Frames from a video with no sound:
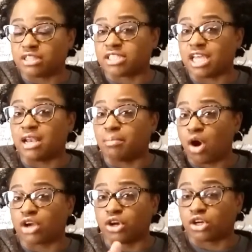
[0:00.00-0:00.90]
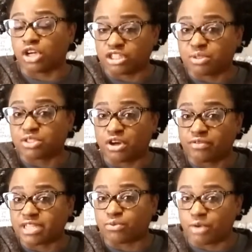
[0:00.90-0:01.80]
the telemarketer or customer
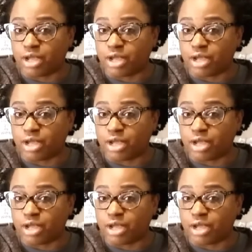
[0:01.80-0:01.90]
service